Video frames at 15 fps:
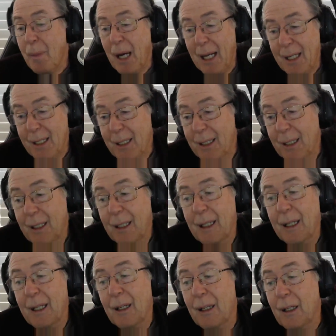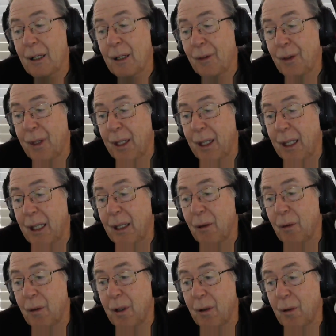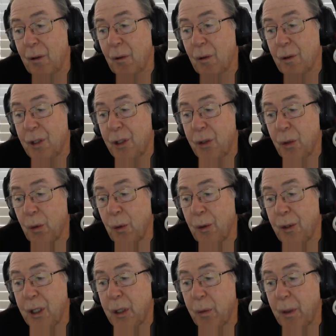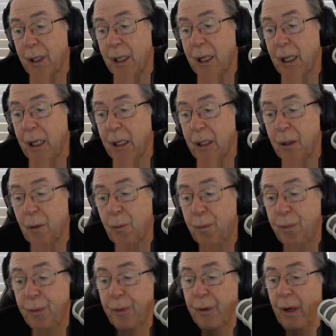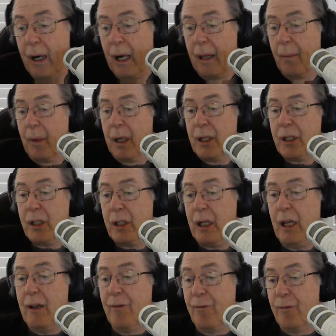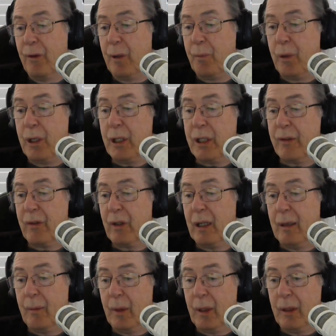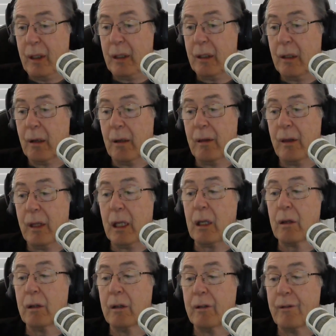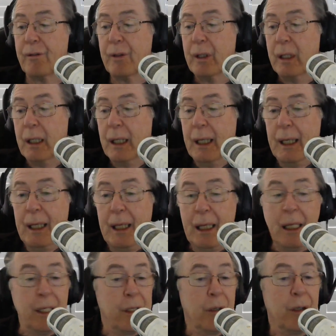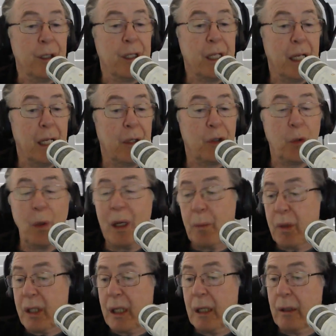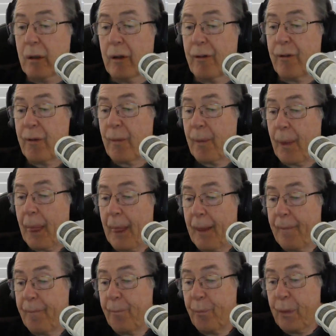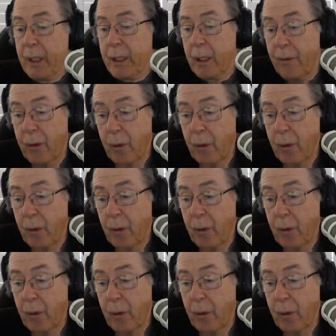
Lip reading: but on the store this weekend, pretty much every piece of armor that you can think of is on sale, 20% off. So